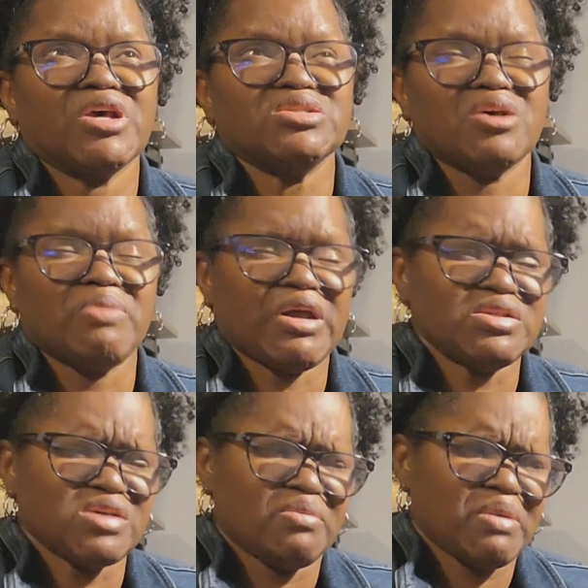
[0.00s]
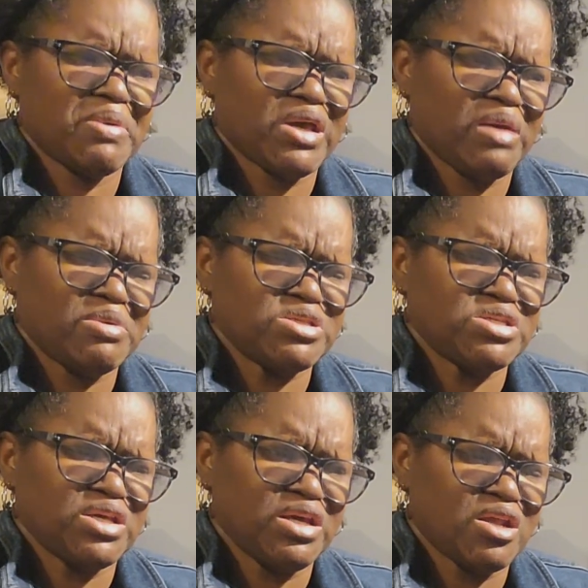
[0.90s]
by the time I became a
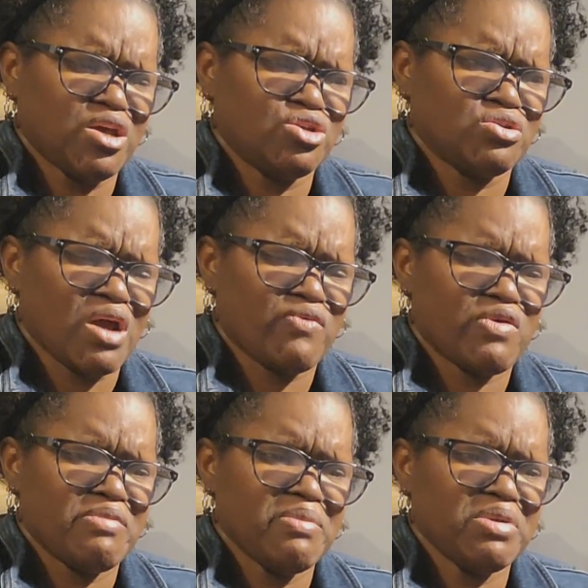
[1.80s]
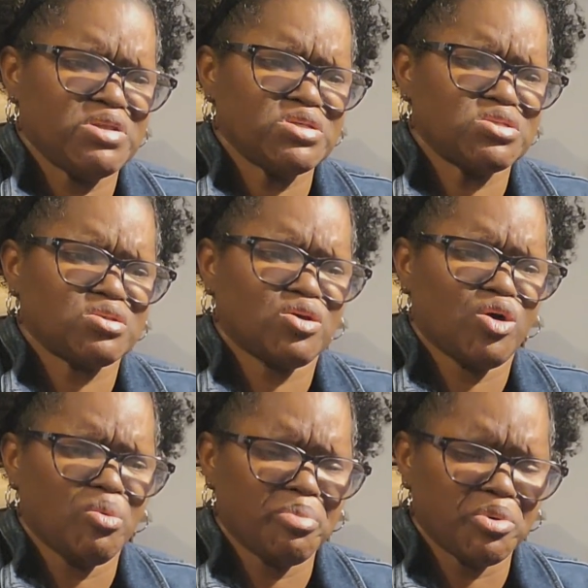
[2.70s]
teenager, I remember this
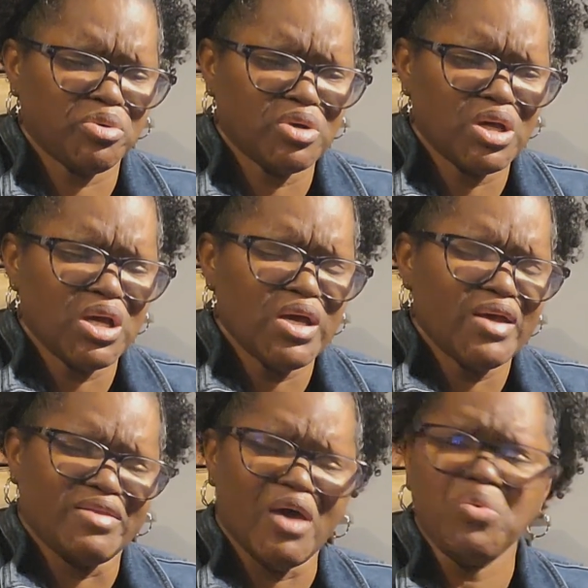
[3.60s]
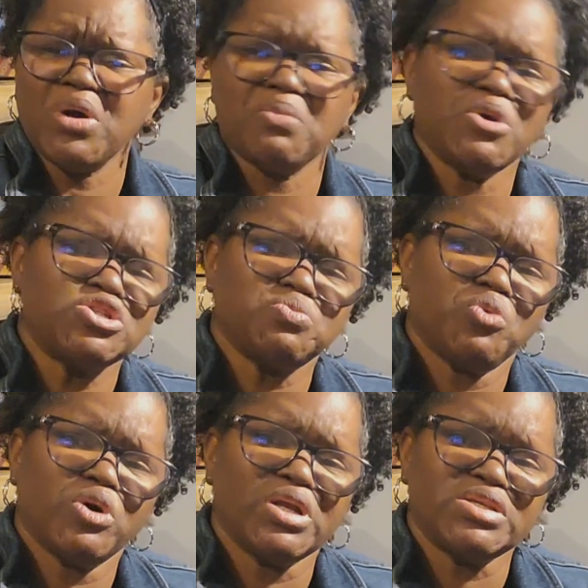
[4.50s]
couple. They weren't much
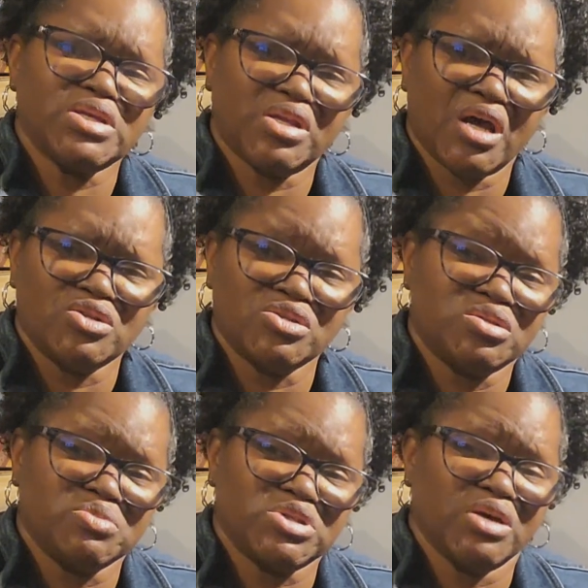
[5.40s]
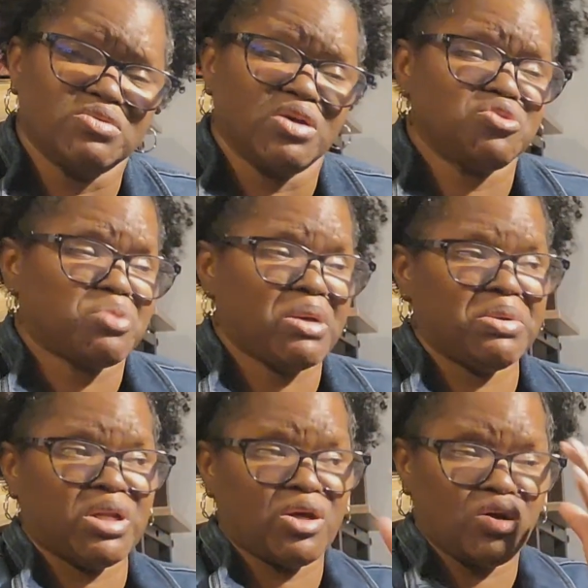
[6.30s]
more than teenagers themselves. They was probably in
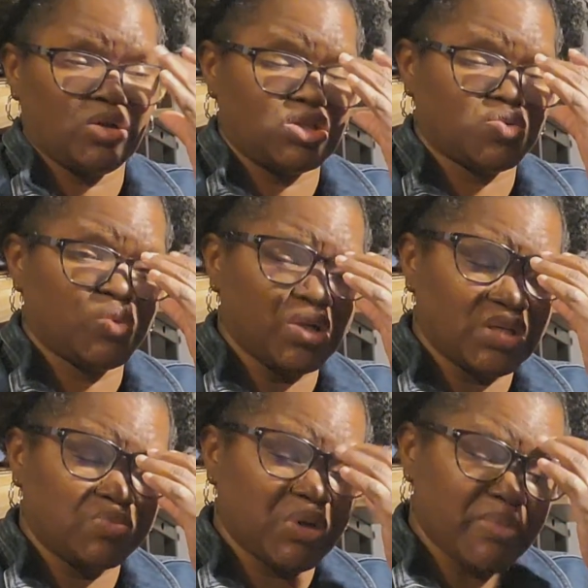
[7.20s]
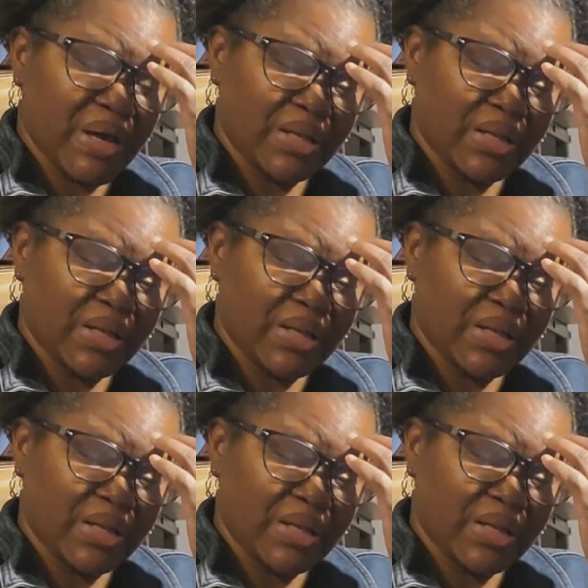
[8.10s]
their early 20s, but by